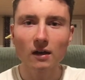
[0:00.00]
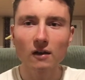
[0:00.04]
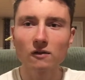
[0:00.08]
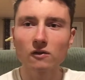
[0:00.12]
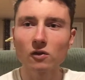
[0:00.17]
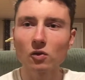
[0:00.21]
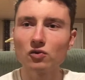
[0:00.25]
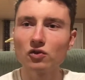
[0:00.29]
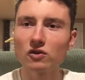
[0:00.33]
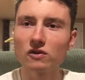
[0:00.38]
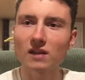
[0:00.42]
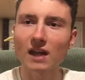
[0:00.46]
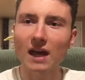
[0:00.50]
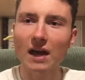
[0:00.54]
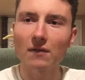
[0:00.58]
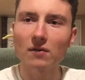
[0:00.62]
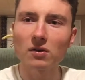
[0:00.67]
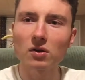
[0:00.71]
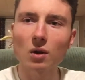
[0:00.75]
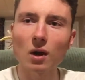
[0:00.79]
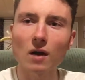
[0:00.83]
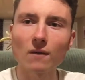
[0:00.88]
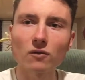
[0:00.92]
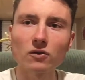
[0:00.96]
So just have
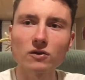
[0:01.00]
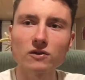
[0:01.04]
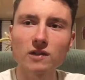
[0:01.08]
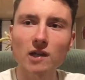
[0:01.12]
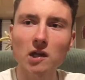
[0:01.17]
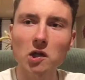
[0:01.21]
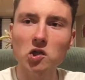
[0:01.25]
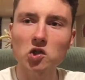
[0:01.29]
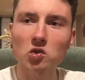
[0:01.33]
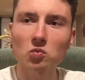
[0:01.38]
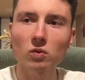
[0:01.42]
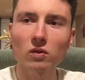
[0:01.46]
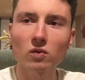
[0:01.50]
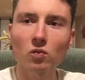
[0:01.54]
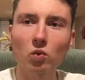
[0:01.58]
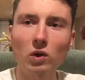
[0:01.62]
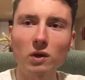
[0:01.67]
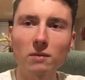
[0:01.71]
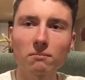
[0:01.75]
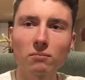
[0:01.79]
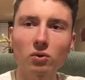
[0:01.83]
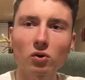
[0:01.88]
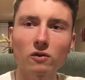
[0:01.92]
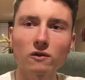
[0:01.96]
a conversation with
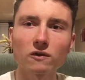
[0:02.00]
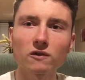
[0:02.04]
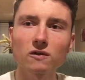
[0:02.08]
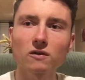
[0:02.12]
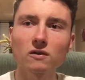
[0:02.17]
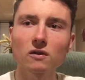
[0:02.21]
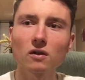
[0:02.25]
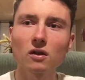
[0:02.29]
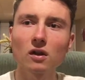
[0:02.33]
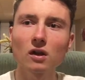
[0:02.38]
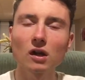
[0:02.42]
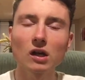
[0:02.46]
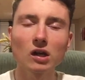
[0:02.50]
one person.